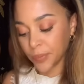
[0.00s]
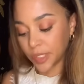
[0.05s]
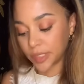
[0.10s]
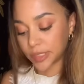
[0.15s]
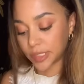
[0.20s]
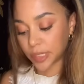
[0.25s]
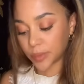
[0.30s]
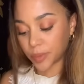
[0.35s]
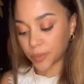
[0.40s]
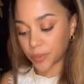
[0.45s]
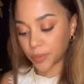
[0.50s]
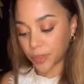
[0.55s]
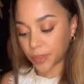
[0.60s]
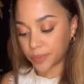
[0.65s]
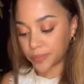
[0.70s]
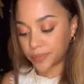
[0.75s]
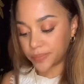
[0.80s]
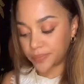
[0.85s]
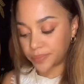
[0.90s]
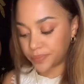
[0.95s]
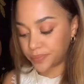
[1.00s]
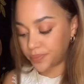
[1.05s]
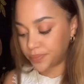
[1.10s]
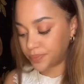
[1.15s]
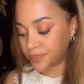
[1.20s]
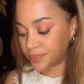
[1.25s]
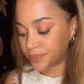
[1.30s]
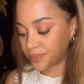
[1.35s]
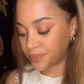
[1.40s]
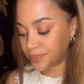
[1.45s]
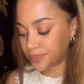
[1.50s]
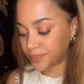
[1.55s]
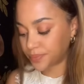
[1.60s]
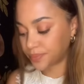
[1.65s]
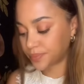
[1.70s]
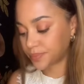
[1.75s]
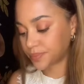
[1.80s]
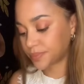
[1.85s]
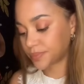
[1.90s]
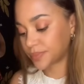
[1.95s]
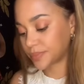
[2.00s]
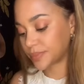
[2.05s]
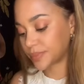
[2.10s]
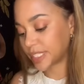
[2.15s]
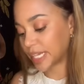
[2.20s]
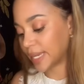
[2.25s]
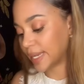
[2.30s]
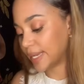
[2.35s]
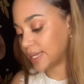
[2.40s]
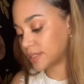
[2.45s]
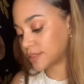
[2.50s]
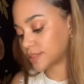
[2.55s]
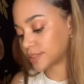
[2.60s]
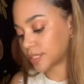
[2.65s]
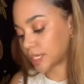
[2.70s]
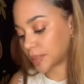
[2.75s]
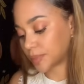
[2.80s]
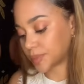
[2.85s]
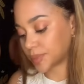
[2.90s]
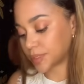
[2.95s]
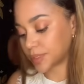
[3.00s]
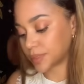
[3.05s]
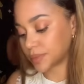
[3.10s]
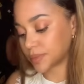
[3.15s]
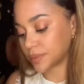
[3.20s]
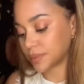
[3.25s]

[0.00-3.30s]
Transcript: Tell me more. That 8 of Cups